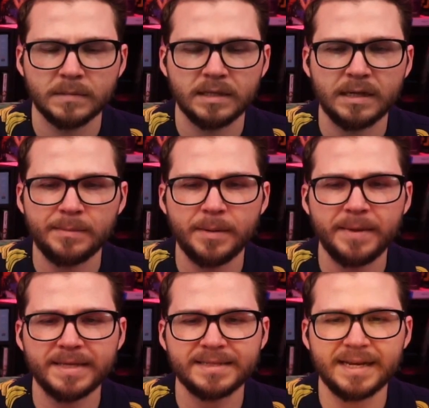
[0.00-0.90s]
Nah, my
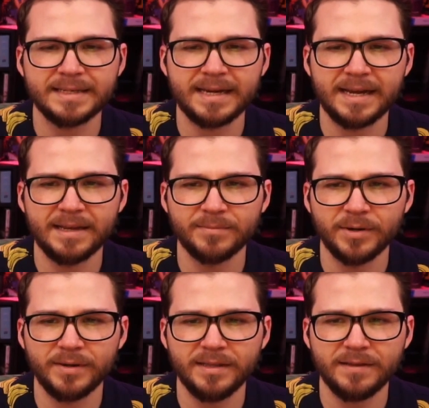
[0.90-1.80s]
man's not dying,
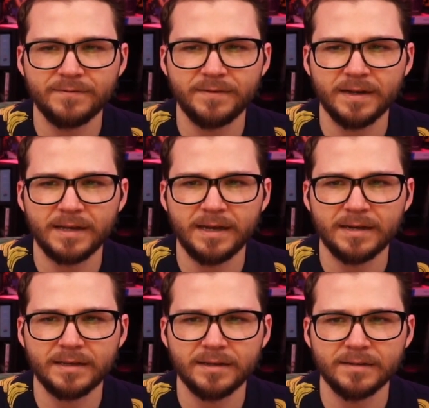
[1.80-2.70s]
bro. Get the fuck out
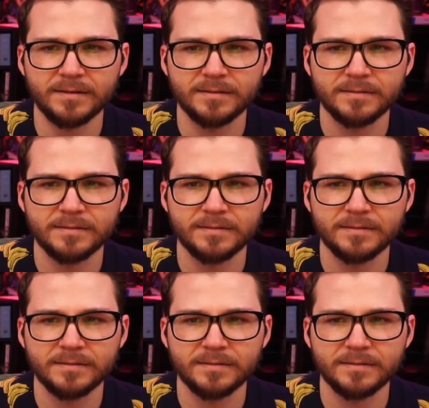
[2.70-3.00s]
of here.